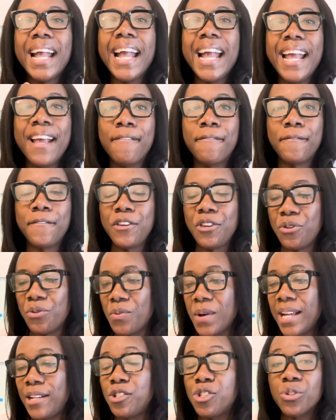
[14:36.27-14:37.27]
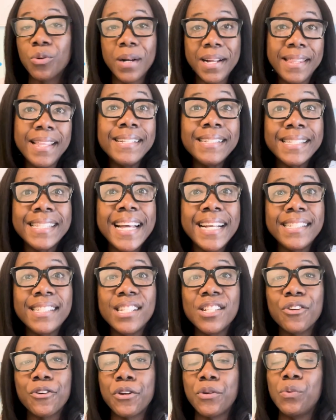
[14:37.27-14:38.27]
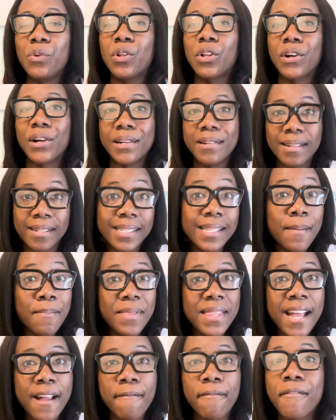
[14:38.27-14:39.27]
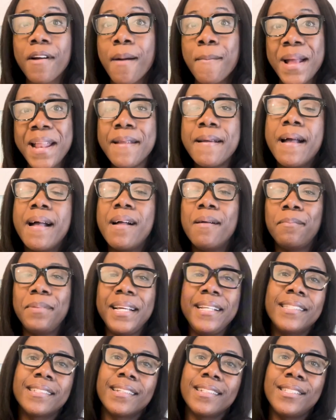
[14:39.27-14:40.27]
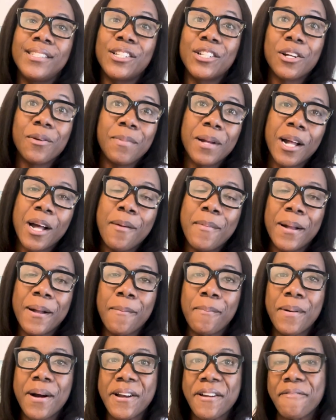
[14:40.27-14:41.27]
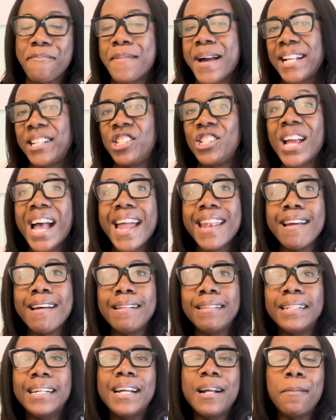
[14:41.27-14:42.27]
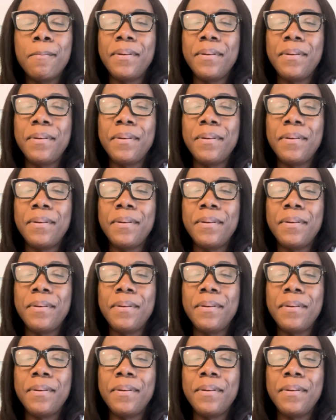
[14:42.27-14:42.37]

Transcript: If you enjoyed this lesson or you learned something from it, please consider becoming a part of my channel.